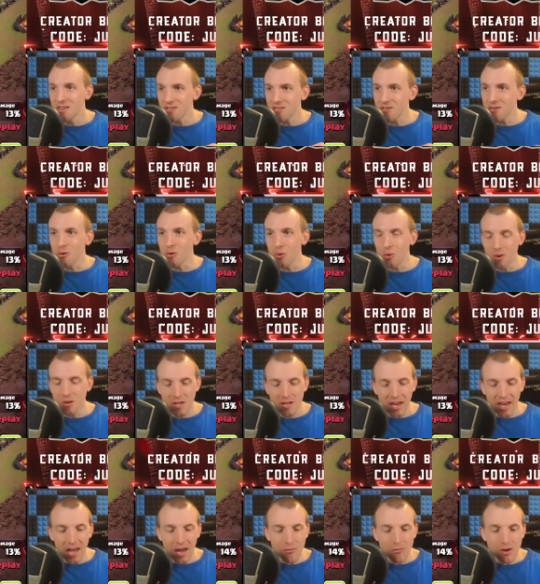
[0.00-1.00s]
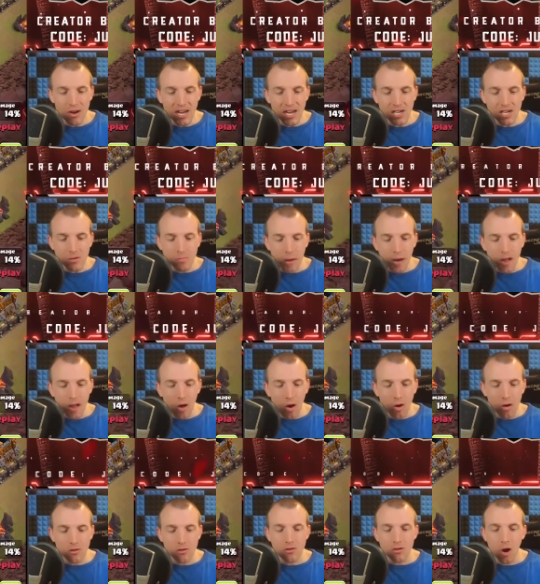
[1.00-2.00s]
So, a rage spell
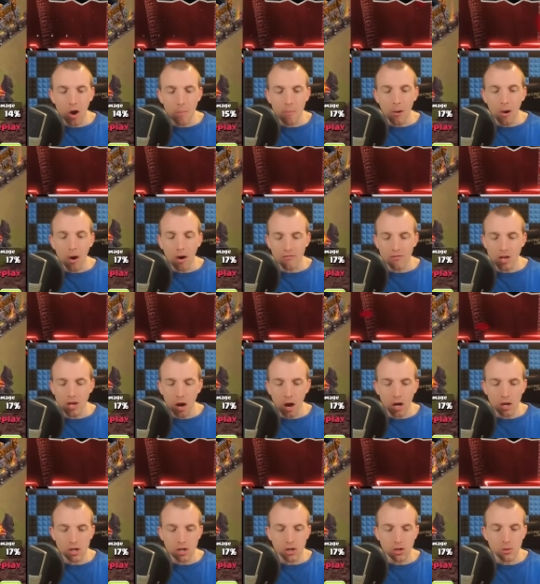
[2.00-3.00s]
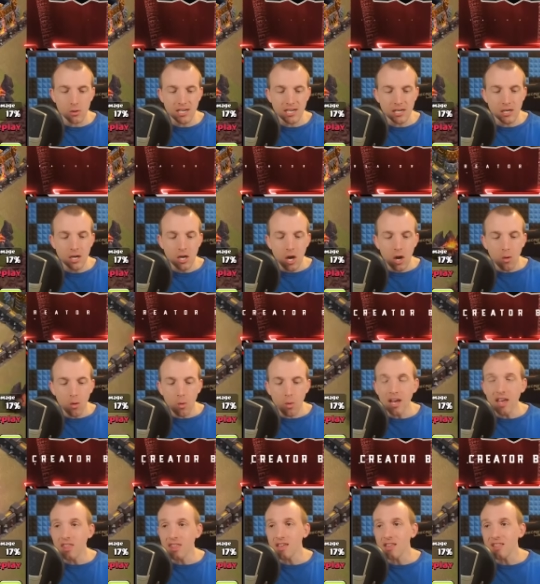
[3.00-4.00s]
on top of the Archer Queen
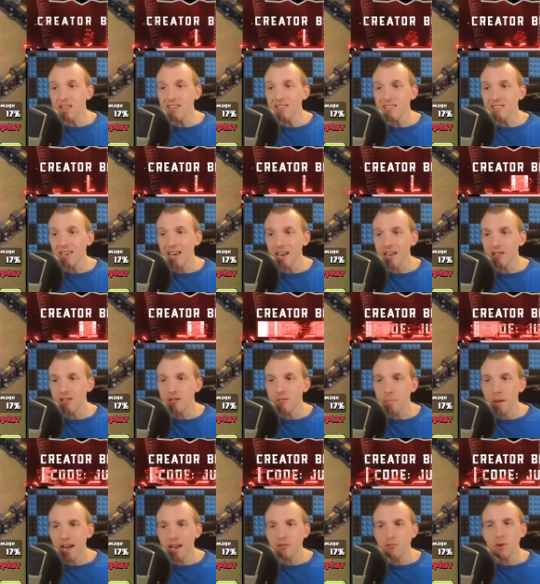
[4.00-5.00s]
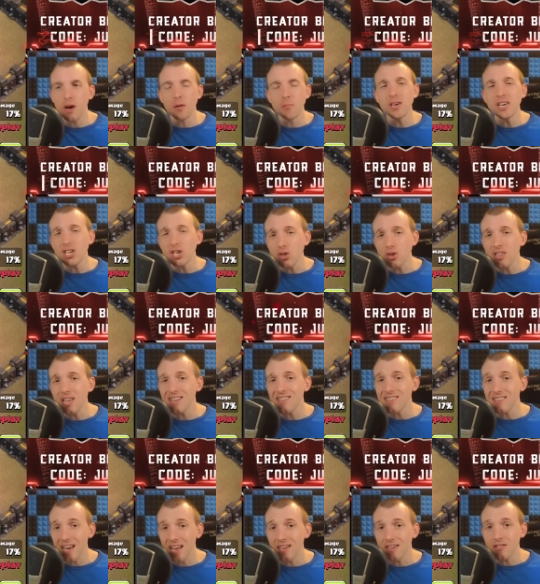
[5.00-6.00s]
with the skeleton spell as well. Make sure that
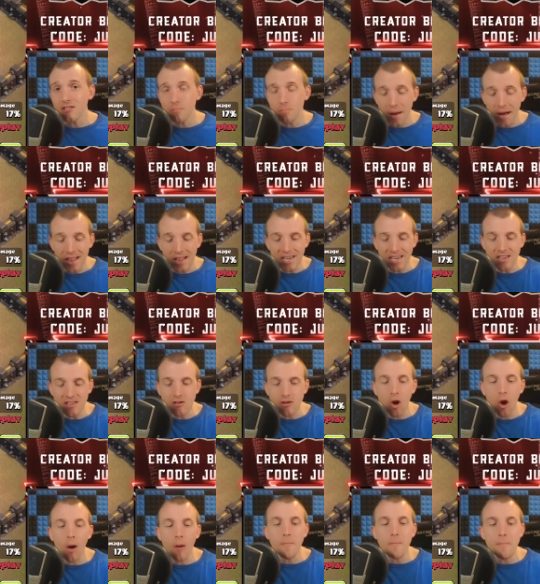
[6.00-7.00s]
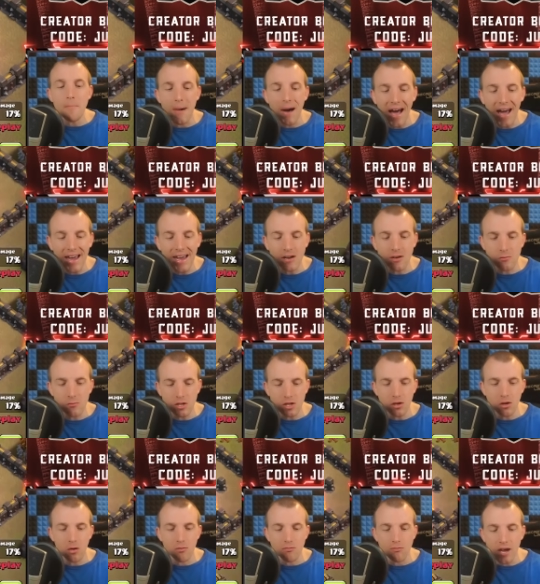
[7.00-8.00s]
skeleton spell is combined
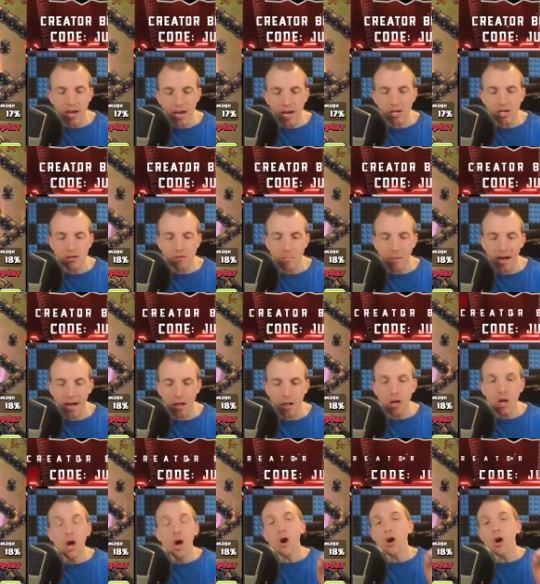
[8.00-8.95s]
with your rage spell,